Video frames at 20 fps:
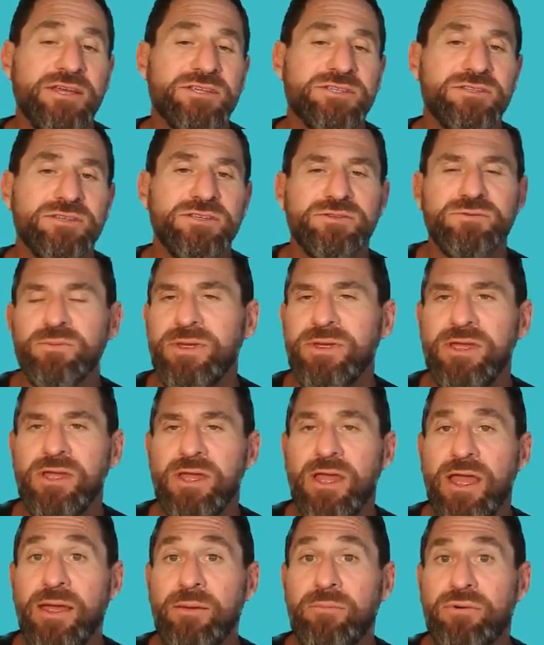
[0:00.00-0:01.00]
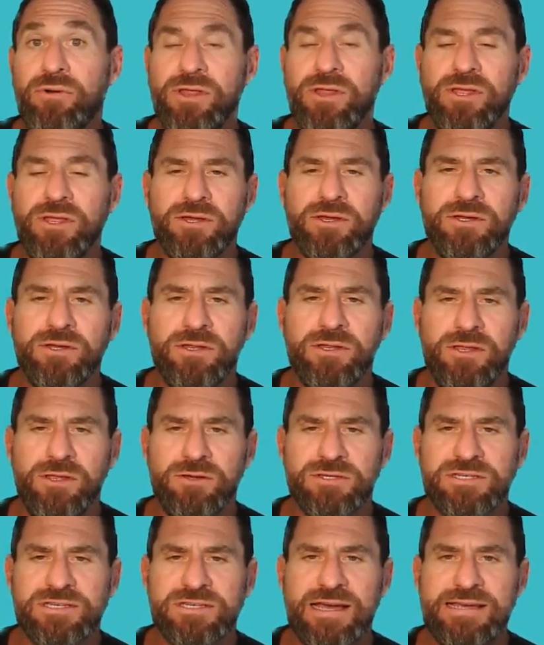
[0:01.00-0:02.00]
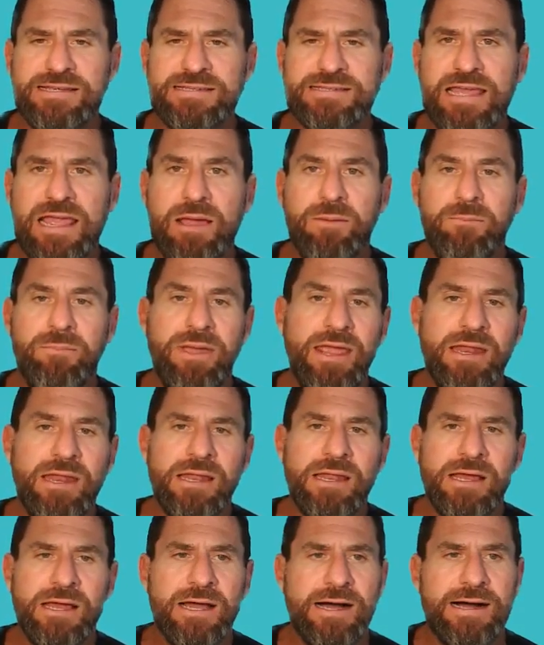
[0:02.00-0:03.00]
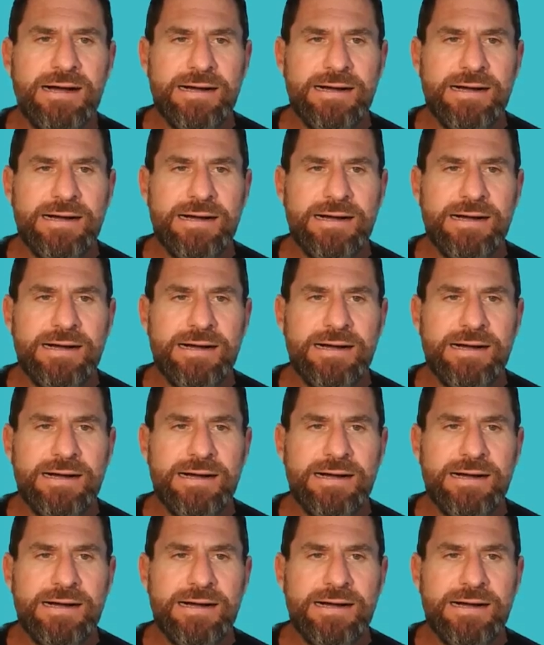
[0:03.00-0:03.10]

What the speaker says: Okay, so this would be a pretty good size campaign.